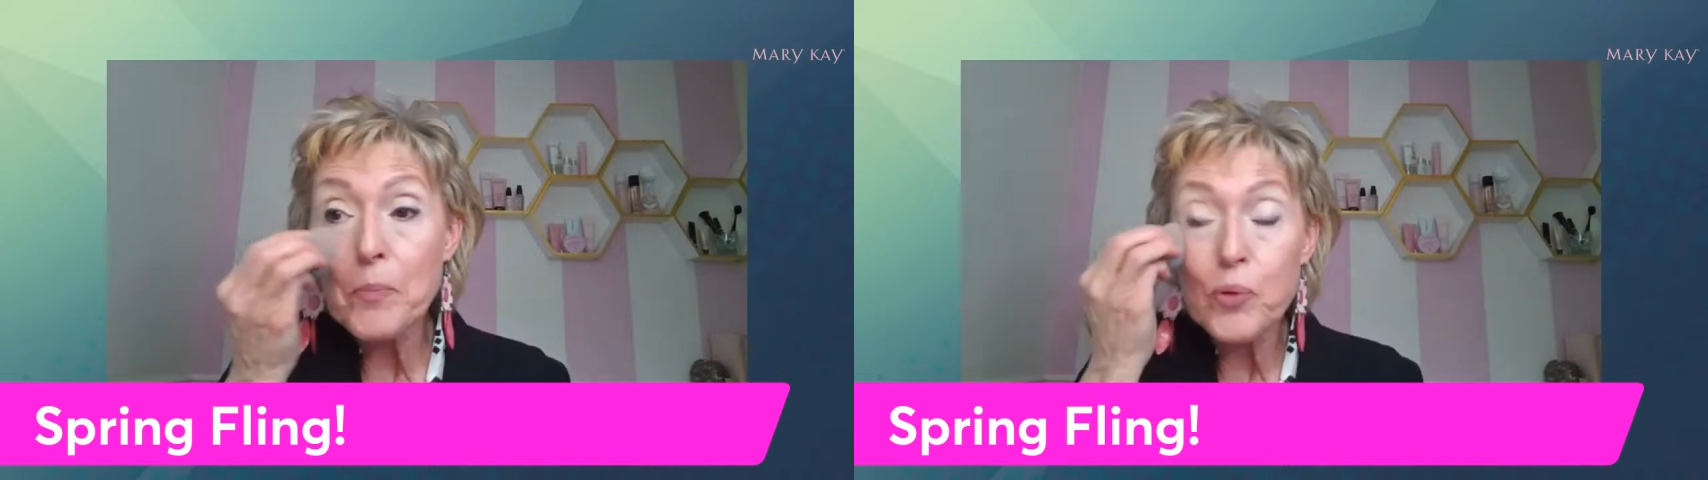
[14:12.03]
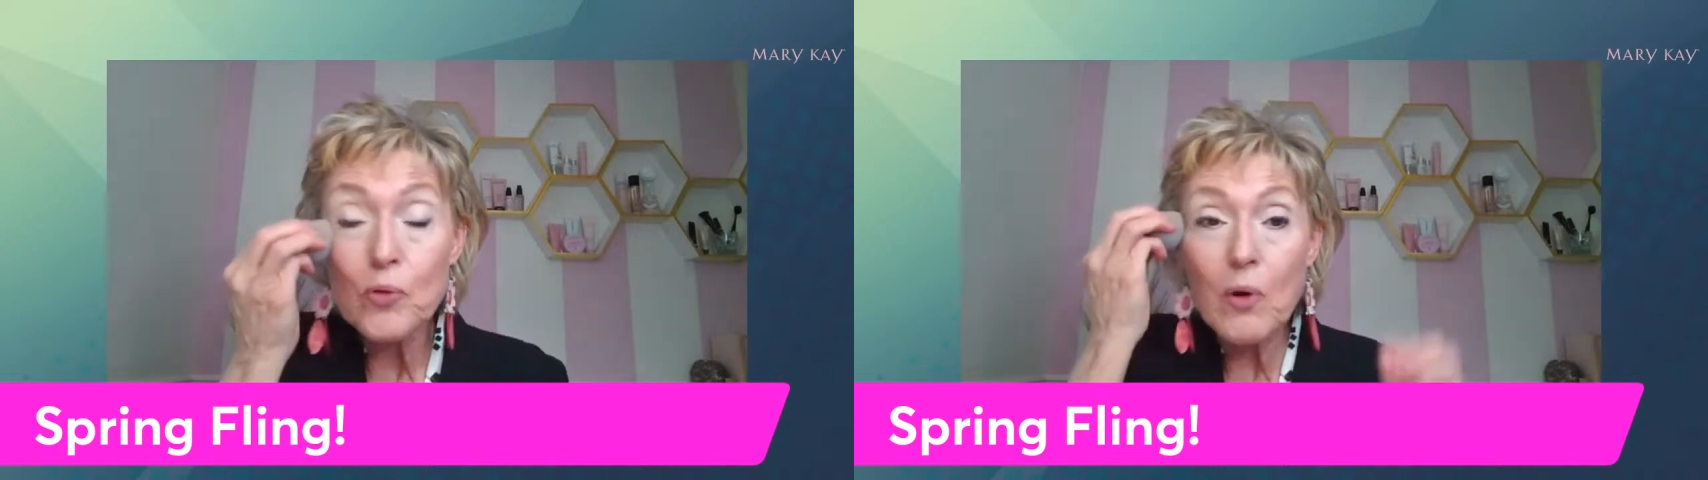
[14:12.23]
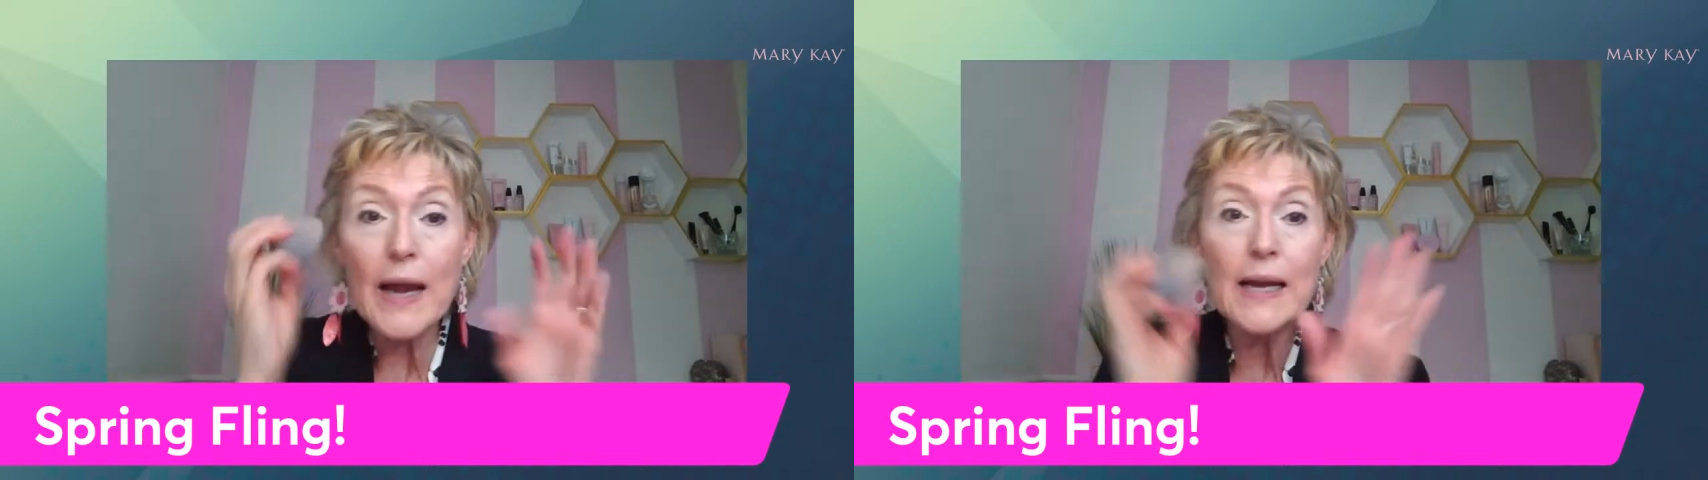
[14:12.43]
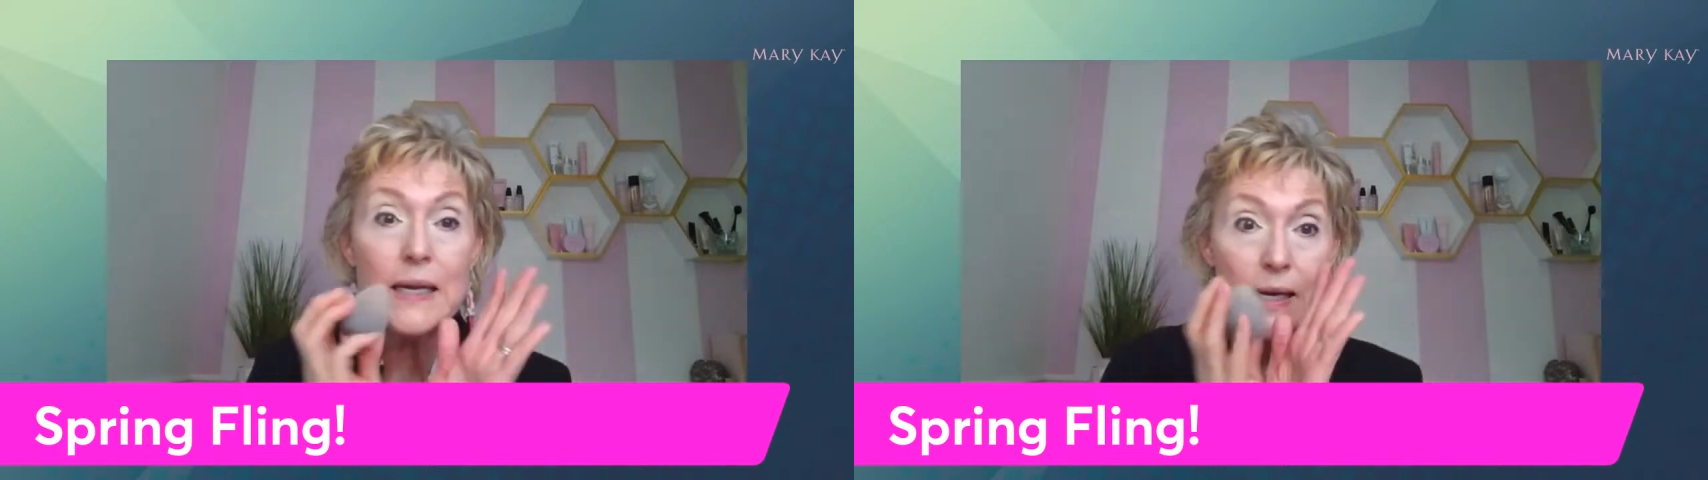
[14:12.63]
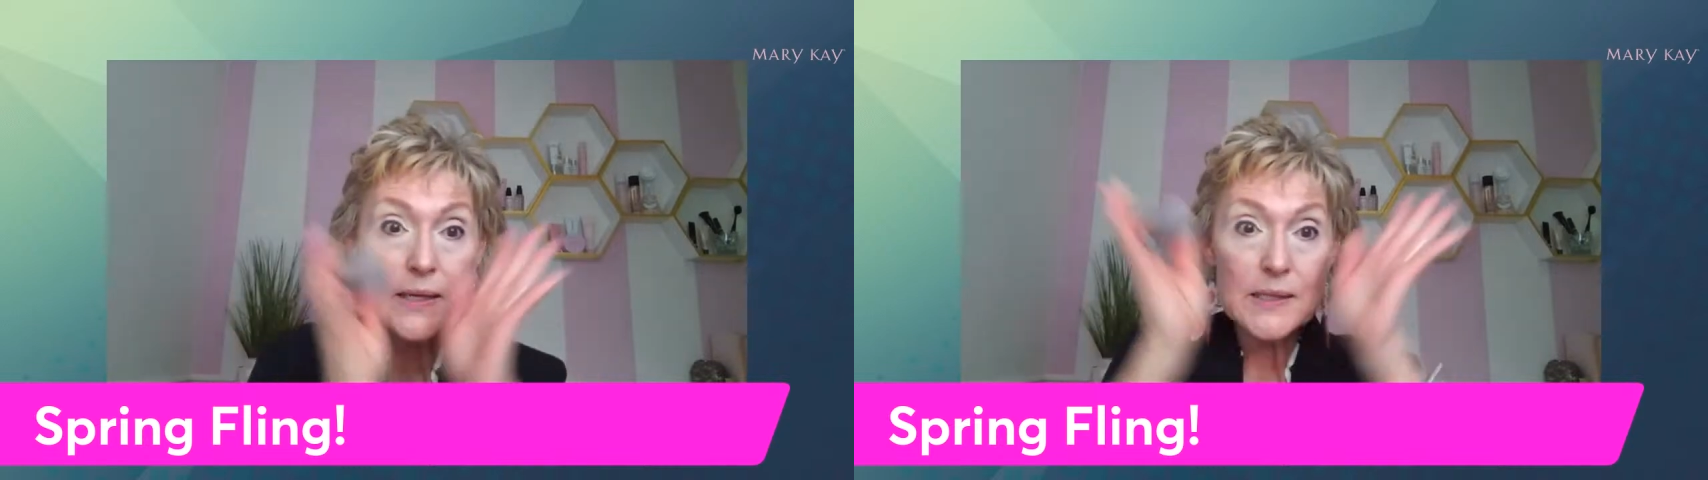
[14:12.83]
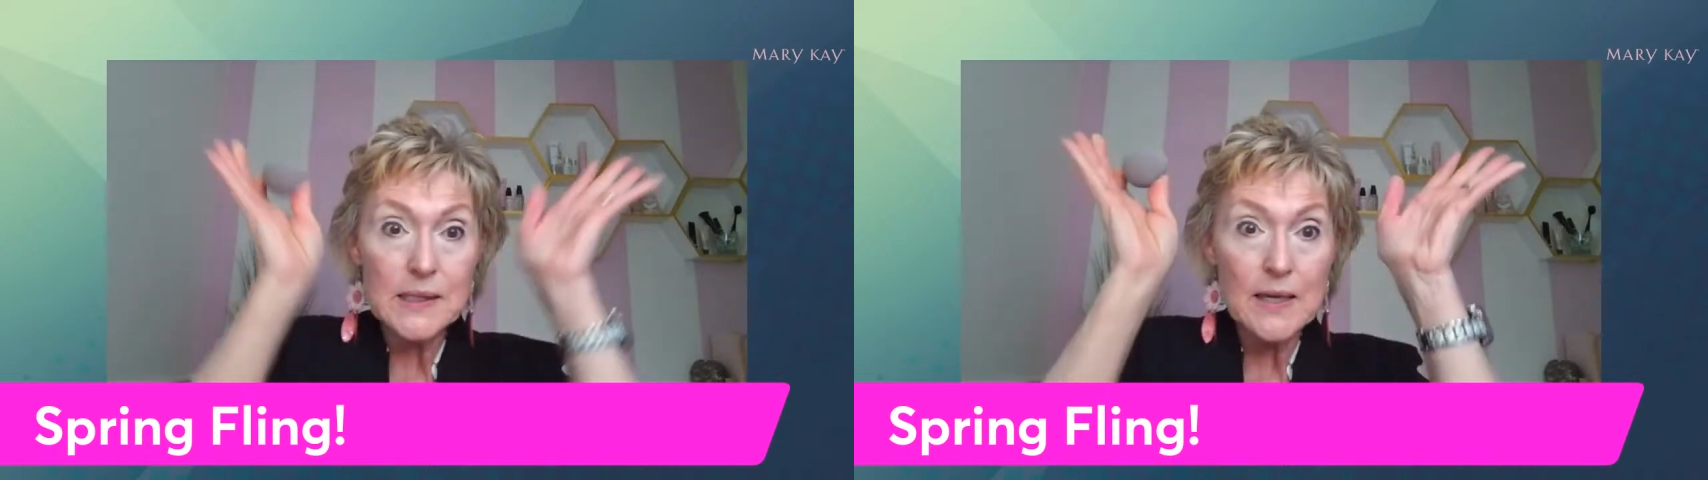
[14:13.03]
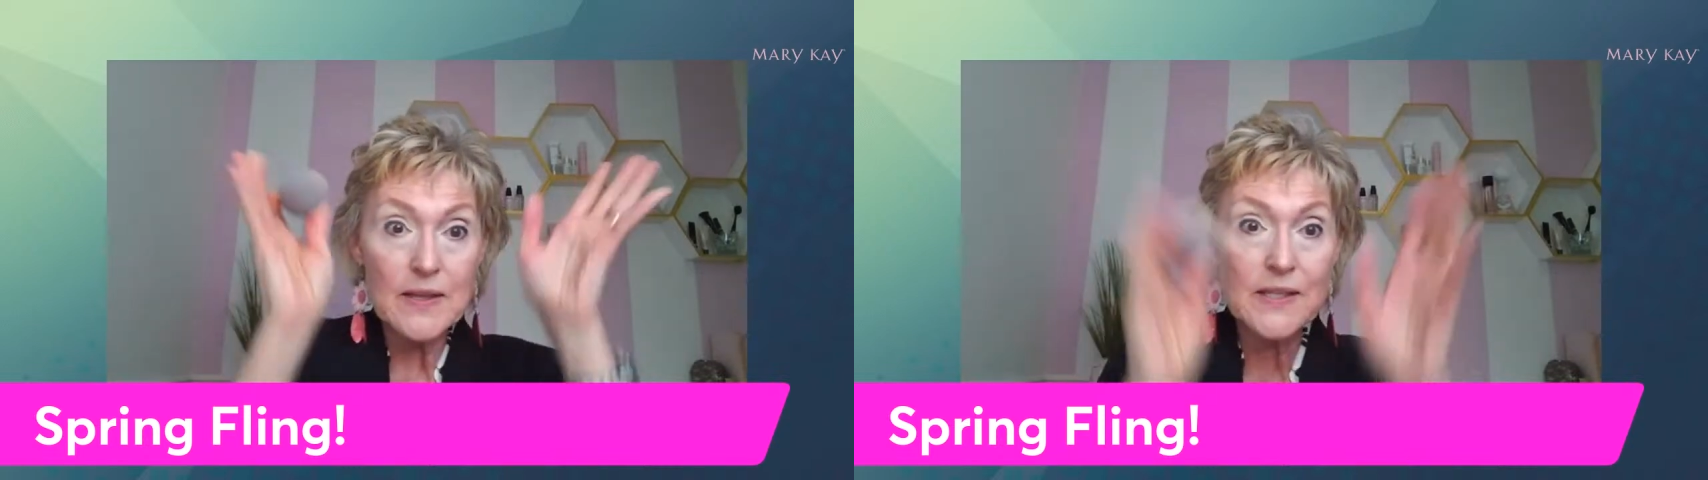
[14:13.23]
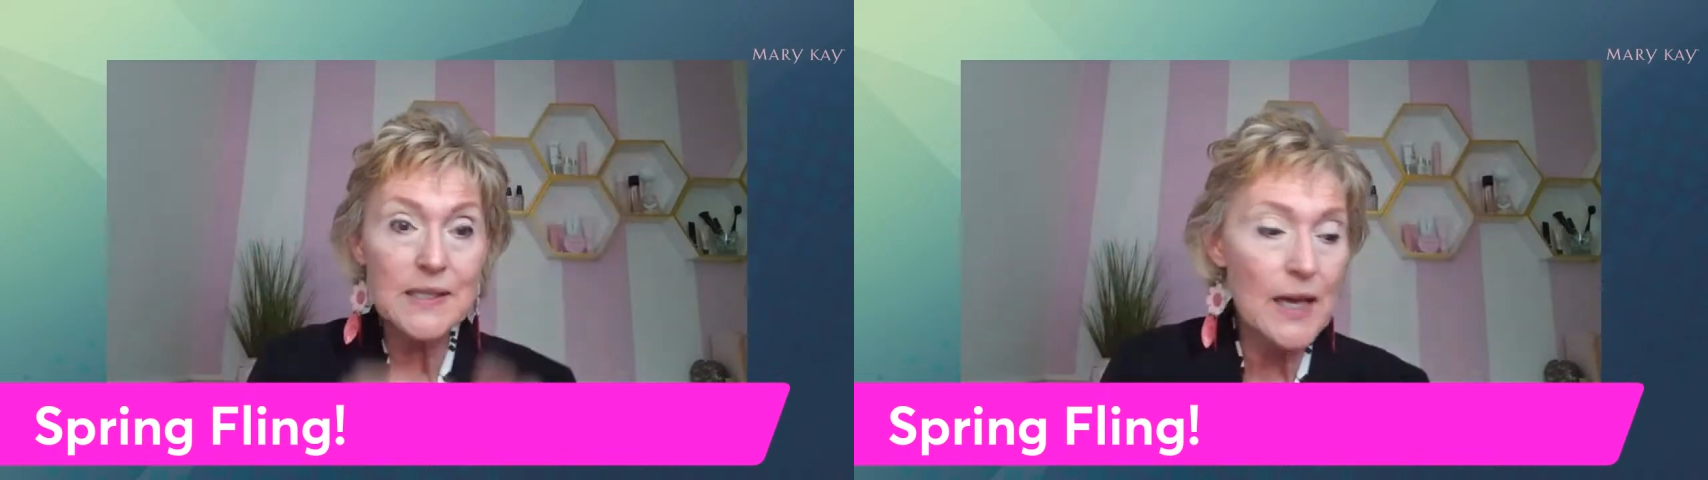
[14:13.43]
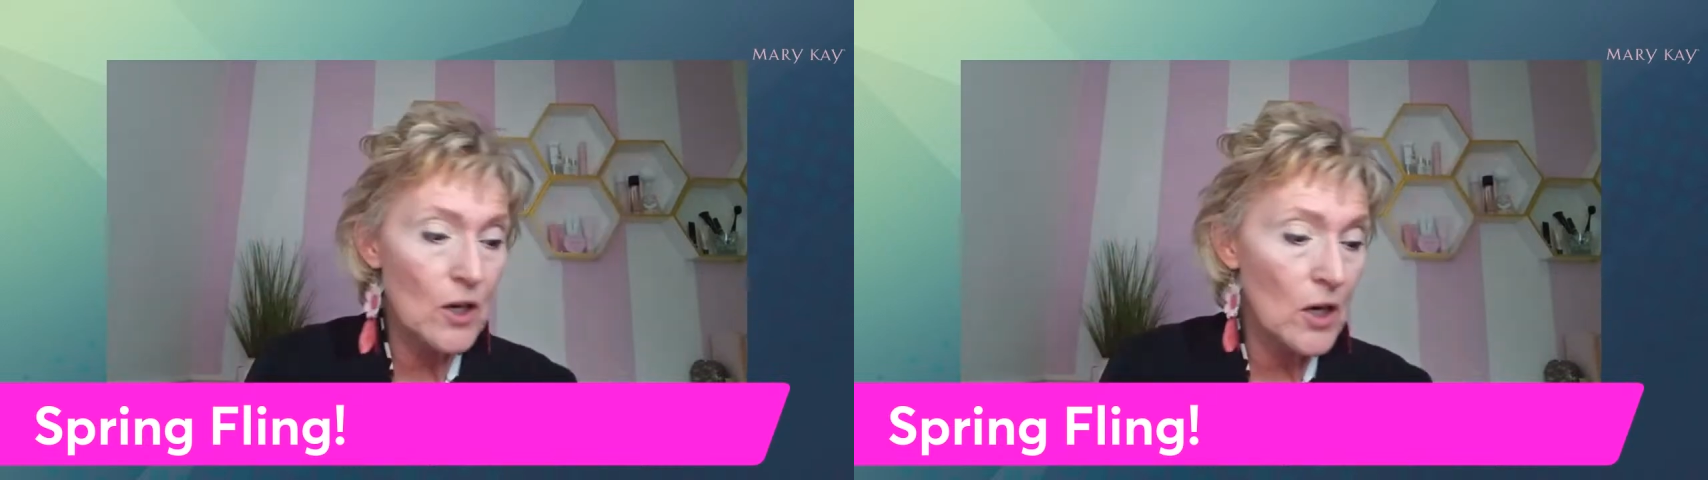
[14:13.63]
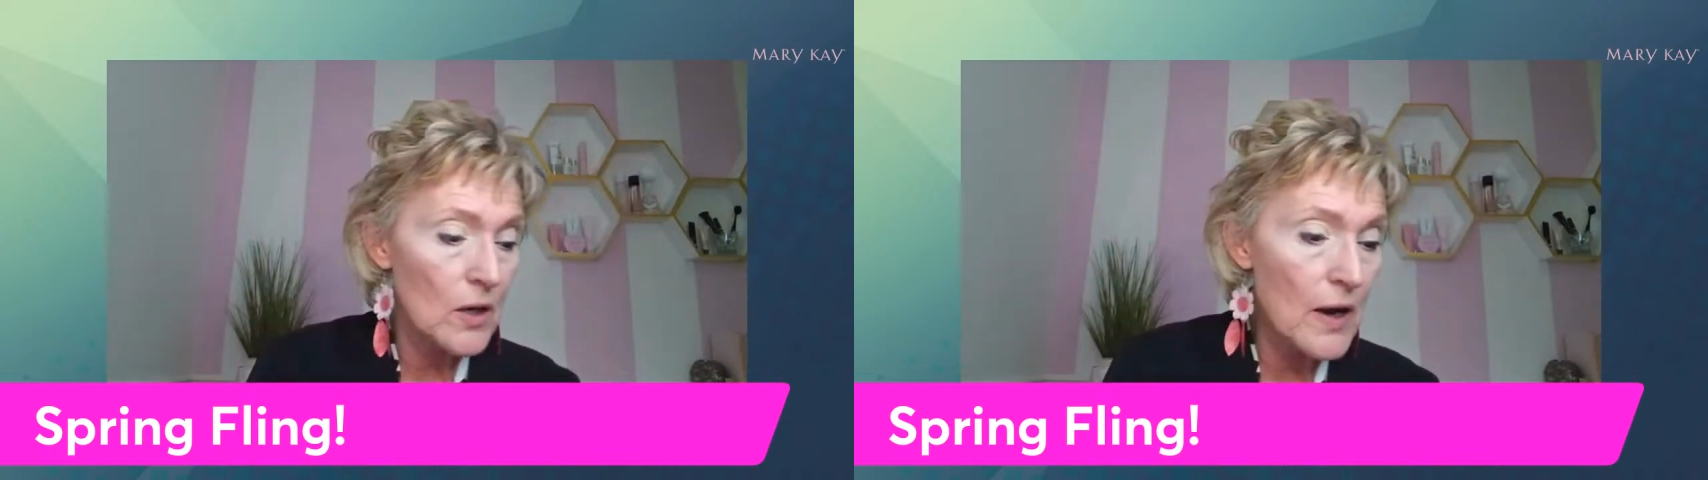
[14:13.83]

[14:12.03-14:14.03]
brightness in the center